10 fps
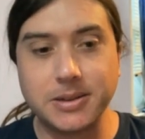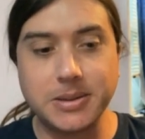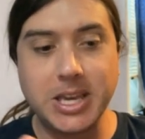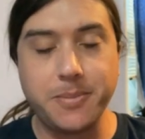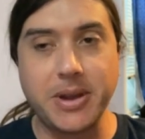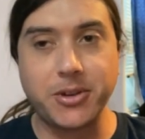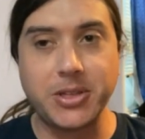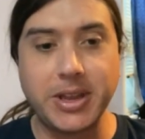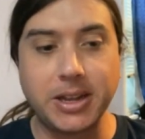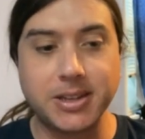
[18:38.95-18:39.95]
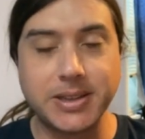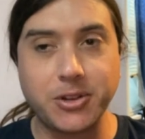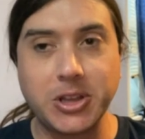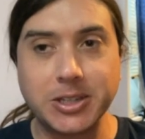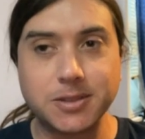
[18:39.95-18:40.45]
keep everything because
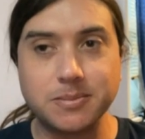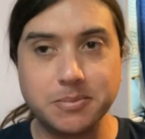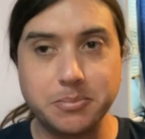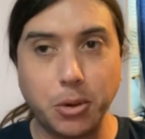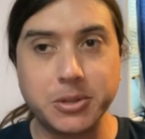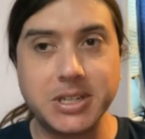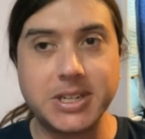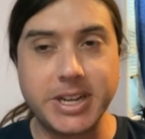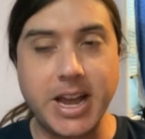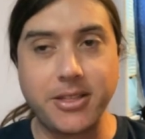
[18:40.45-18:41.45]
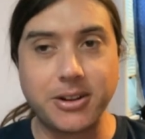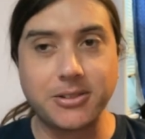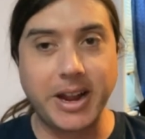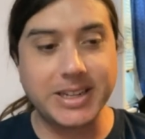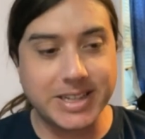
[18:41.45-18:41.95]
everything is bolted together,
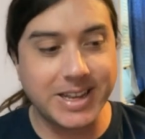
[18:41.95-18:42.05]
right?